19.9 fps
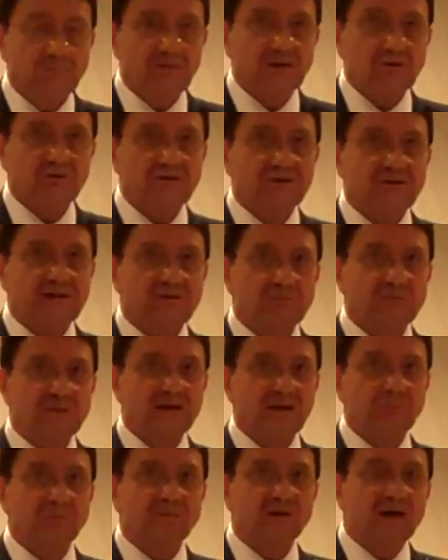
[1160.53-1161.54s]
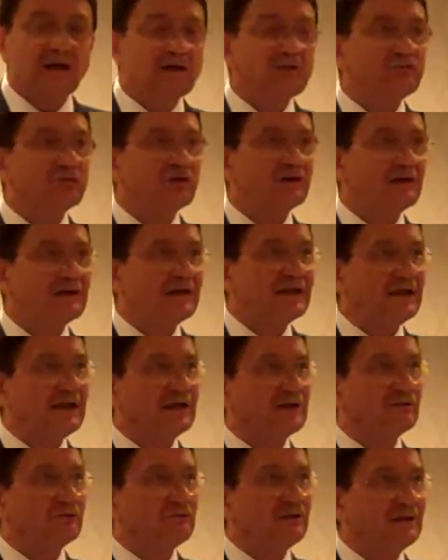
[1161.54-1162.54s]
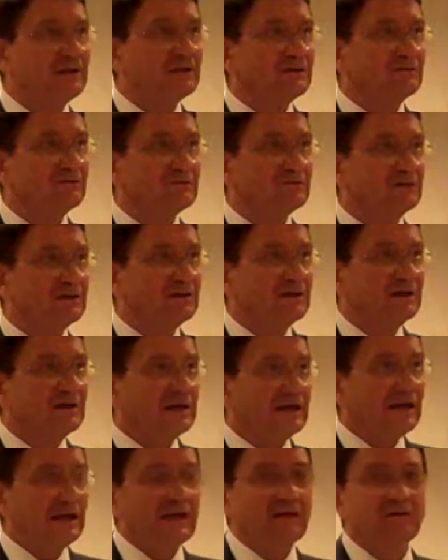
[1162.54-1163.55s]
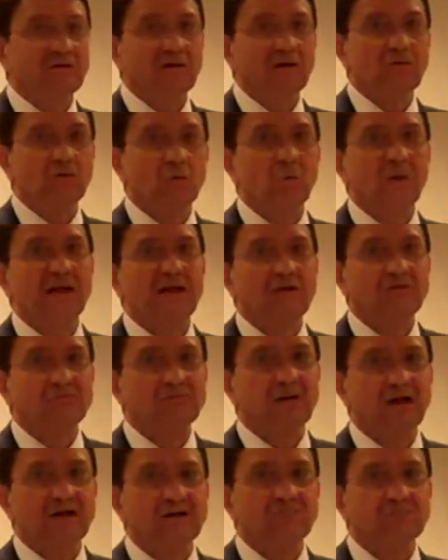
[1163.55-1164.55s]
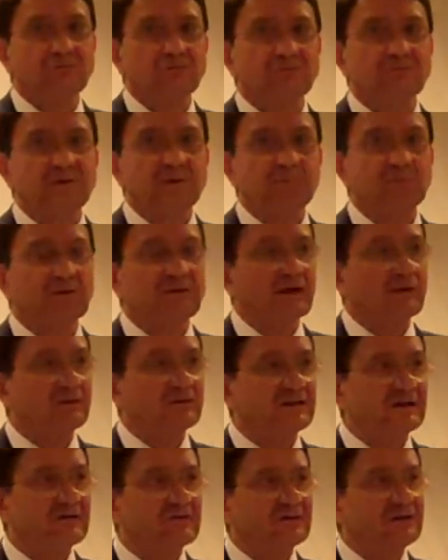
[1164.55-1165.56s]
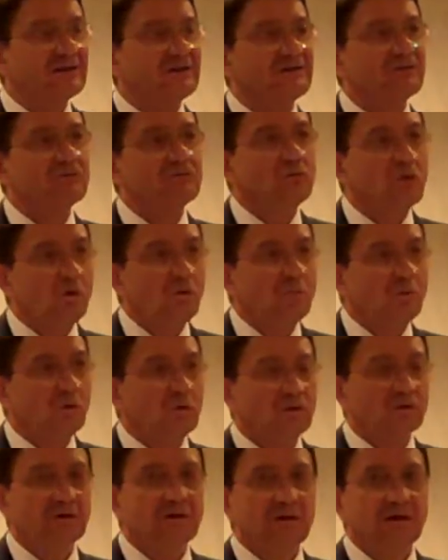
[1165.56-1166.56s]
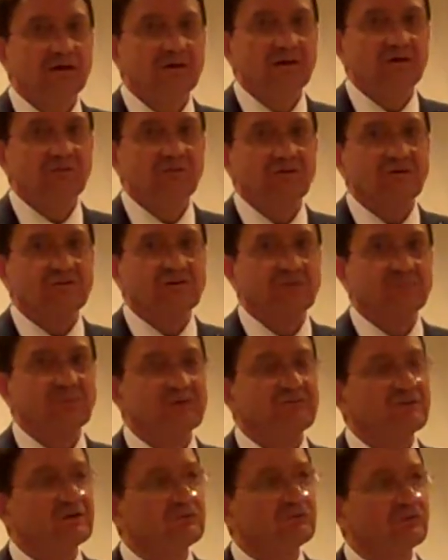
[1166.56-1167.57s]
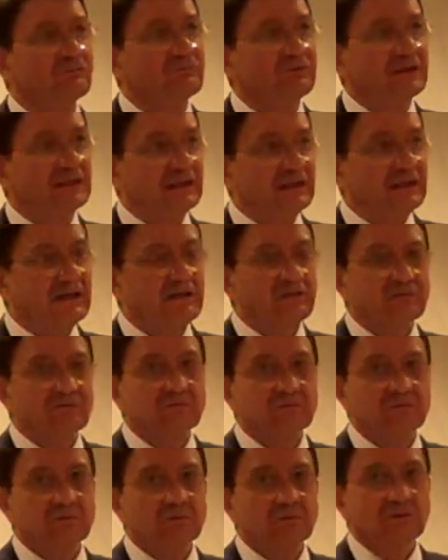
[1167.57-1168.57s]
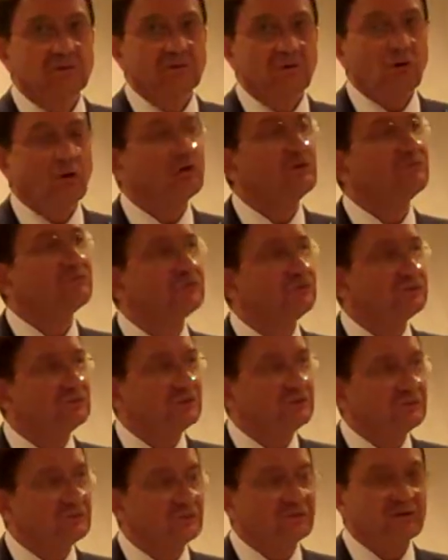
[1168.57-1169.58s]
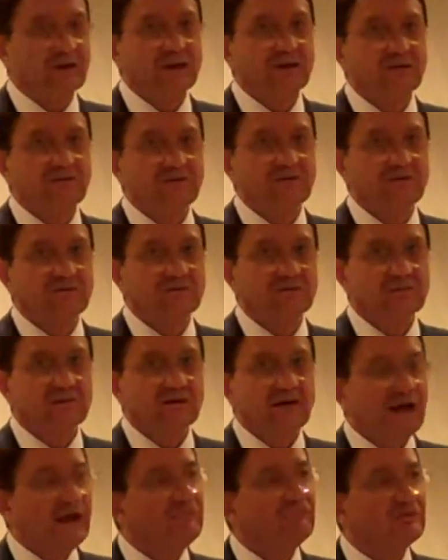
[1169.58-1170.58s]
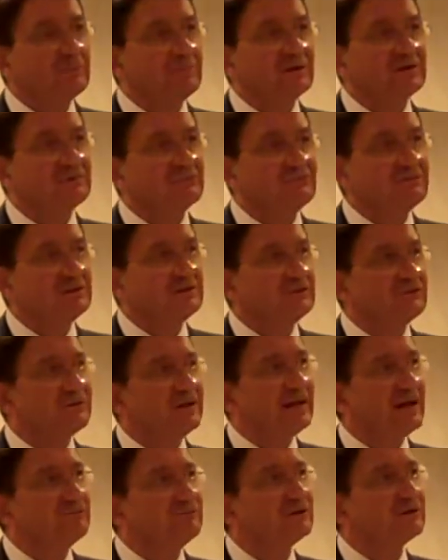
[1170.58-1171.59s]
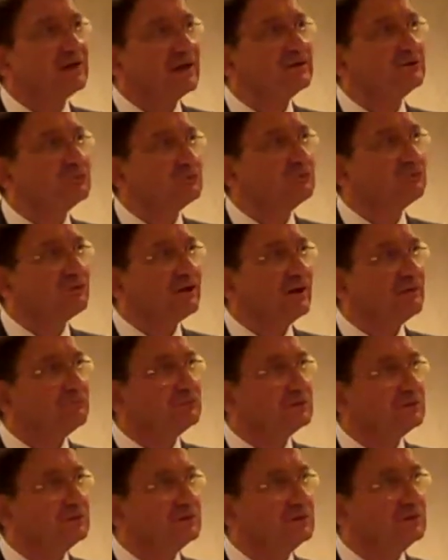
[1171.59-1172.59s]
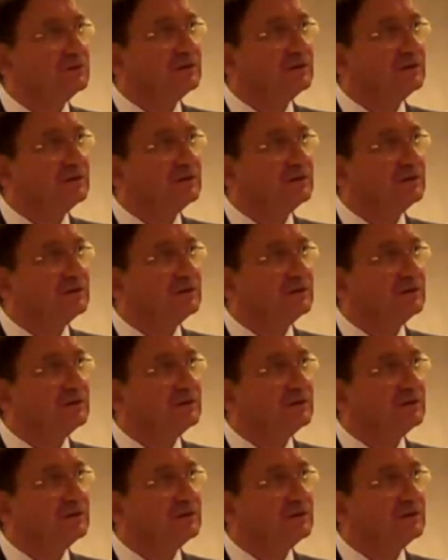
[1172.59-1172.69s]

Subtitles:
because it has become culturally ingrained in the way of life of people nowadays. It is no more just the privilege of the elites or of certain societies. Everybody feels they have a right to travel,